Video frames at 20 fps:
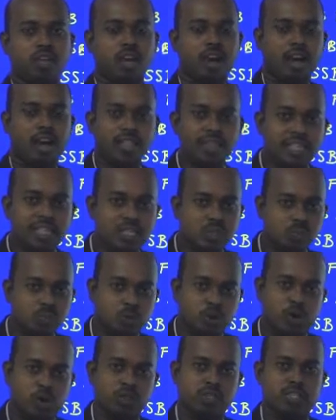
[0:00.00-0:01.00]
In this
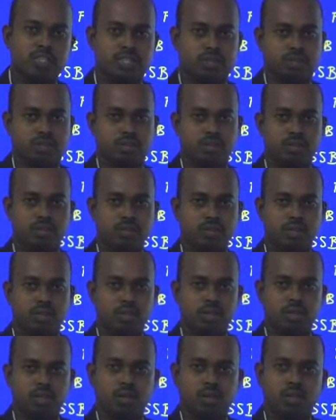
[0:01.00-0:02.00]
process,
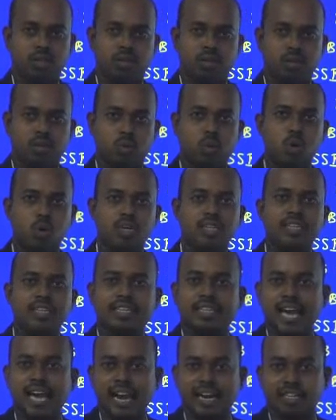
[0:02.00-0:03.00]
only the
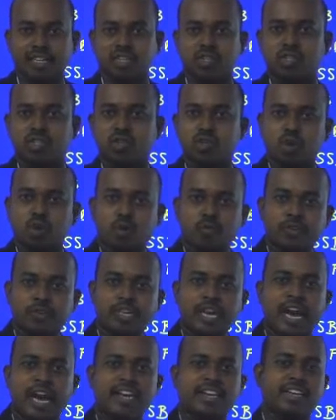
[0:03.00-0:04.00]
characteristics of
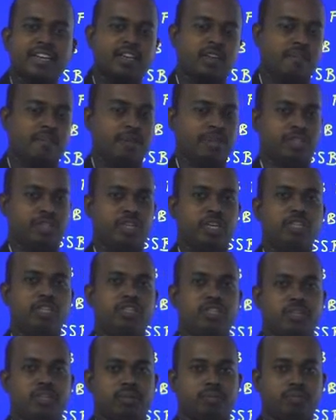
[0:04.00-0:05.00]
carrier can be
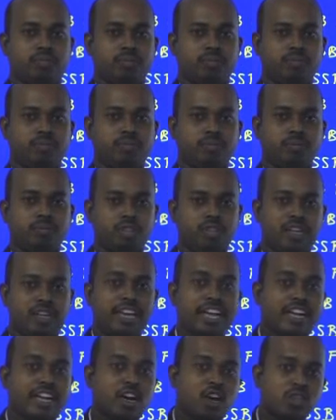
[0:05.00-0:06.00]
changing in
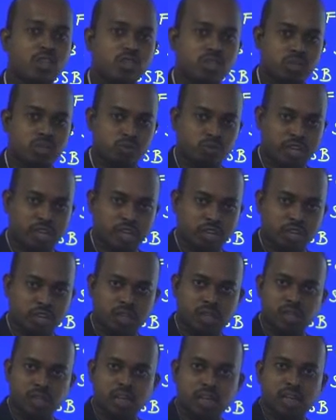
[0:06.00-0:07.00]
accordance with
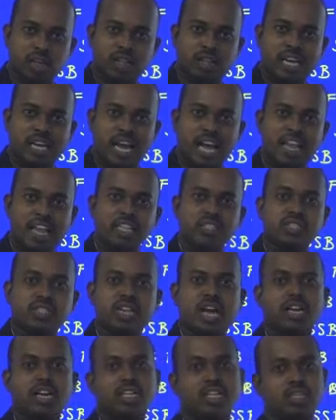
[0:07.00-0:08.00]
the
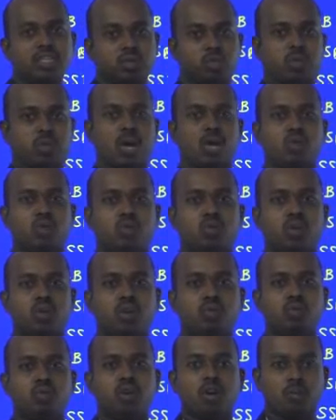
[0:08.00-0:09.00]
instantaneous values
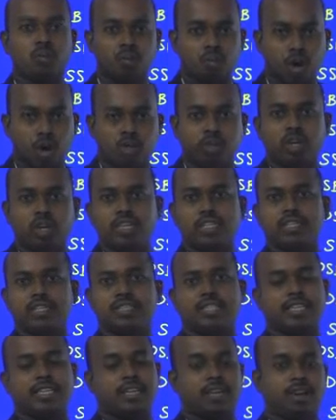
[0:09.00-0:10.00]
of modulating
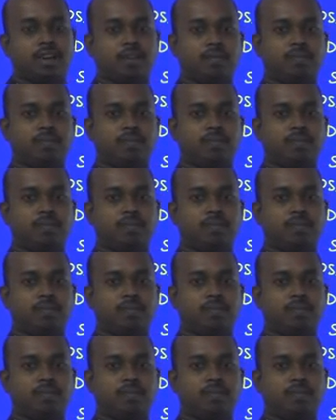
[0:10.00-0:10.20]
signal.